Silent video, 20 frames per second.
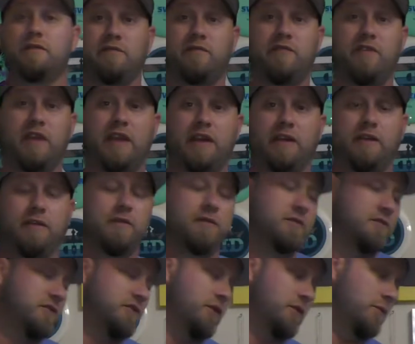fade.
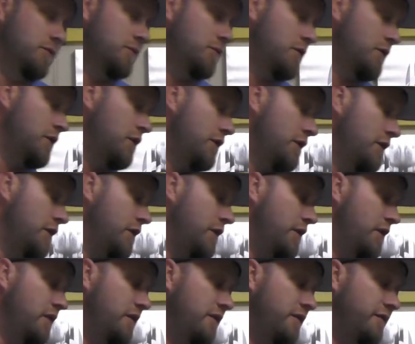So,
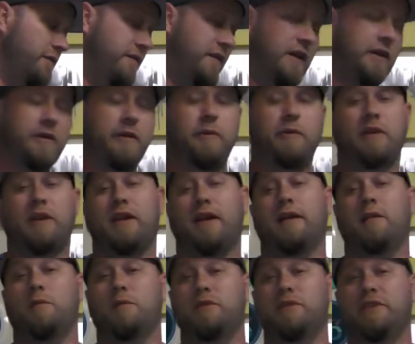very
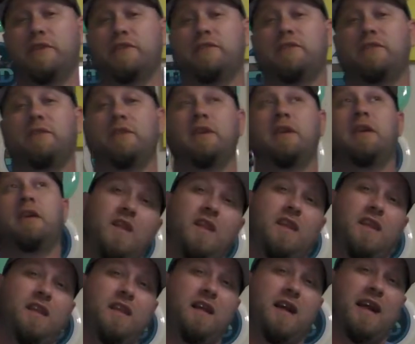reliable disc.
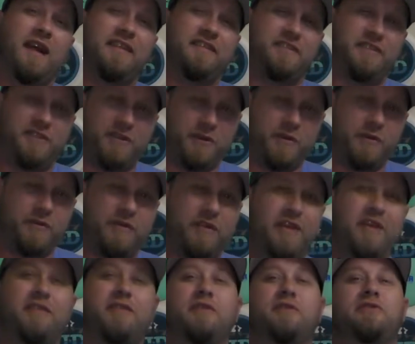I do
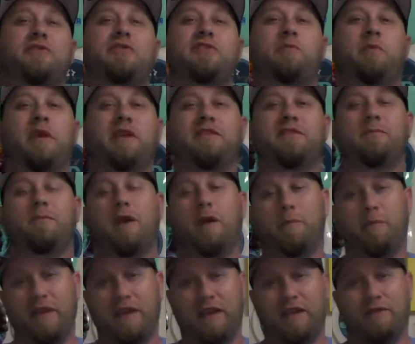think there's a space in my
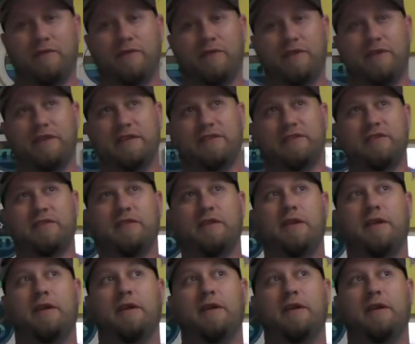bag for this.